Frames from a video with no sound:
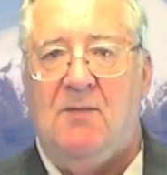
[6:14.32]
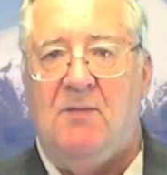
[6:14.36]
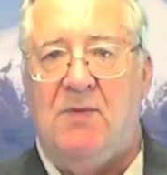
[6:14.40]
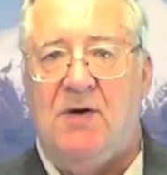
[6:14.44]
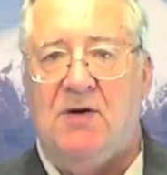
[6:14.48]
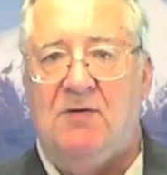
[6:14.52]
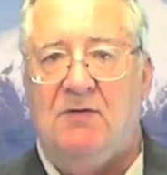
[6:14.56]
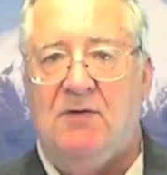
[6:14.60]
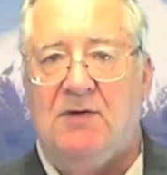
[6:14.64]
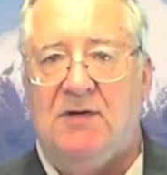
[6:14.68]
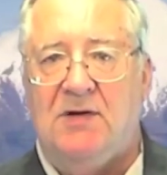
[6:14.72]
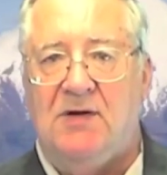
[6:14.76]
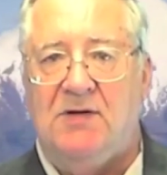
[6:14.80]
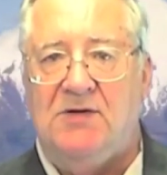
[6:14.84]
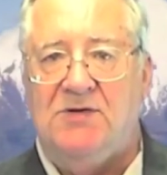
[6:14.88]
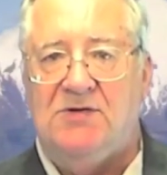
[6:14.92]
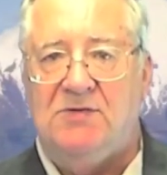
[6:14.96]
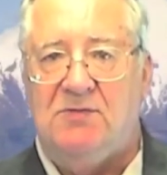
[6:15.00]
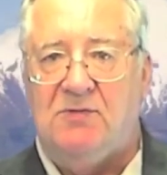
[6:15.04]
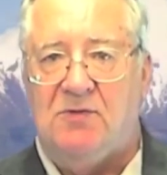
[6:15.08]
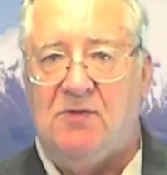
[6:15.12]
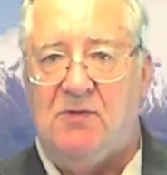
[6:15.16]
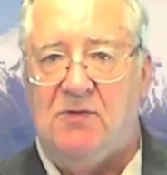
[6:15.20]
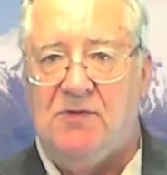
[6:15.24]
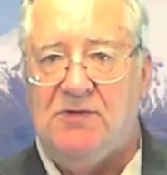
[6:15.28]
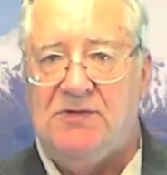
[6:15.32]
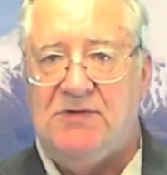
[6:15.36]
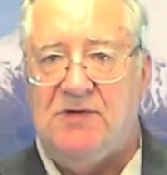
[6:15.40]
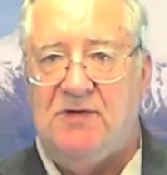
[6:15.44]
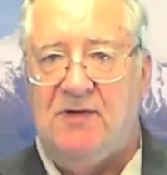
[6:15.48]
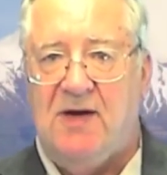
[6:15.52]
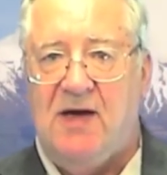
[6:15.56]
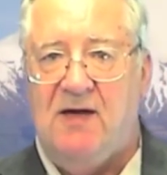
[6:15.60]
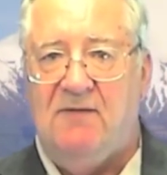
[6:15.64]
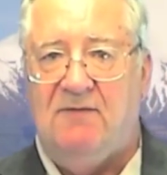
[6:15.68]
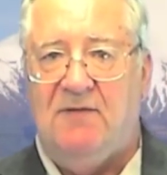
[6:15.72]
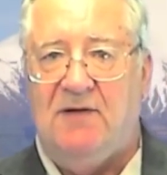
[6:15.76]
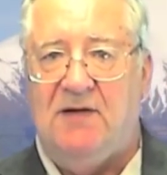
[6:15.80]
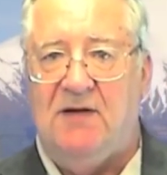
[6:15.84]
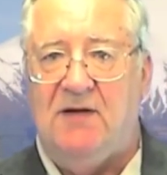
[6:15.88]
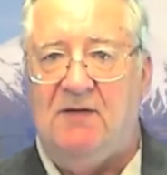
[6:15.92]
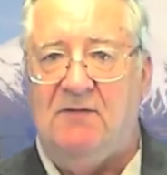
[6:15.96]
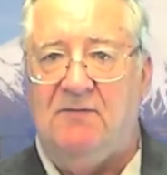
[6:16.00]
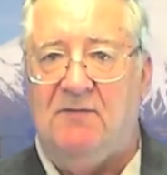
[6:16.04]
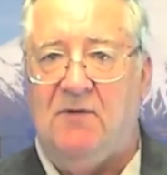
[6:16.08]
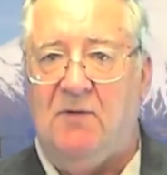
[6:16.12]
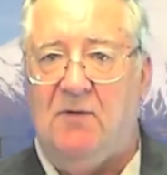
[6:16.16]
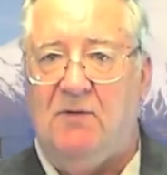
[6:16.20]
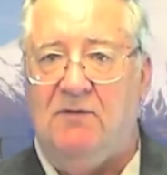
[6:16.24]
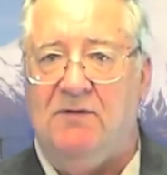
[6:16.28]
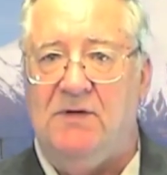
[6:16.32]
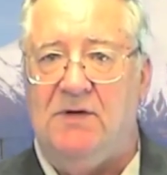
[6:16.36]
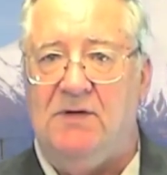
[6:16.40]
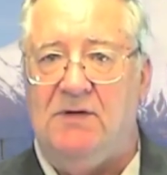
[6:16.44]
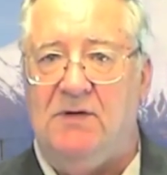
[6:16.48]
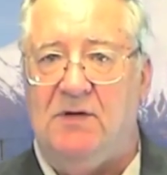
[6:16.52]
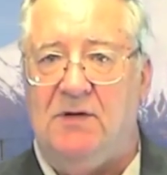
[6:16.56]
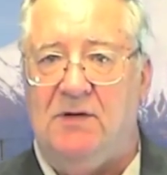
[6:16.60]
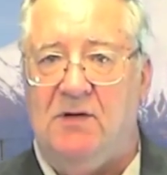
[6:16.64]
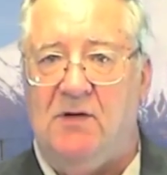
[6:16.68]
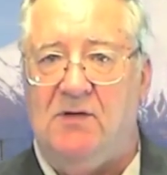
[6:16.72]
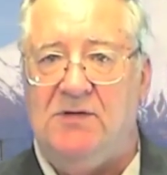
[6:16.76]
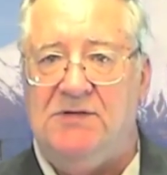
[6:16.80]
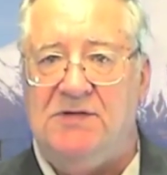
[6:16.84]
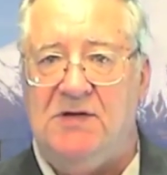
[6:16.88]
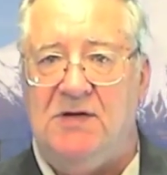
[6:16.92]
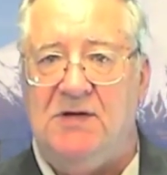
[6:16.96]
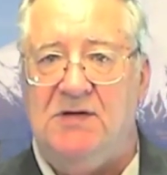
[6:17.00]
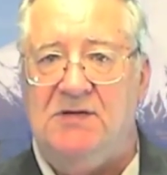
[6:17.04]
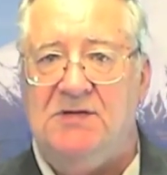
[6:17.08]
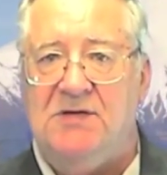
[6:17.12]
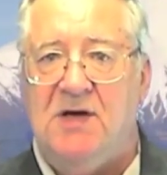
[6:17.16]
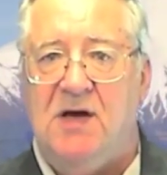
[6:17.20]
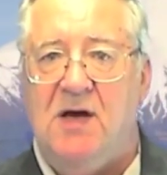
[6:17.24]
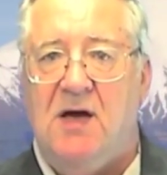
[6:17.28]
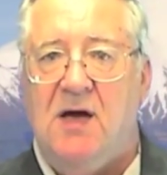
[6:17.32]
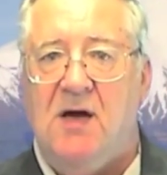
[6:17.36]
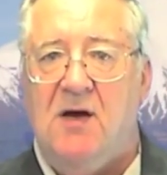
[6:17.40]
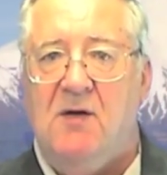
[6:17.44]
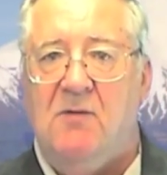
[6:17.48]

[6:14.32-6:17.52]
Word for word: Merrill Lynch were also heavily involved in the losses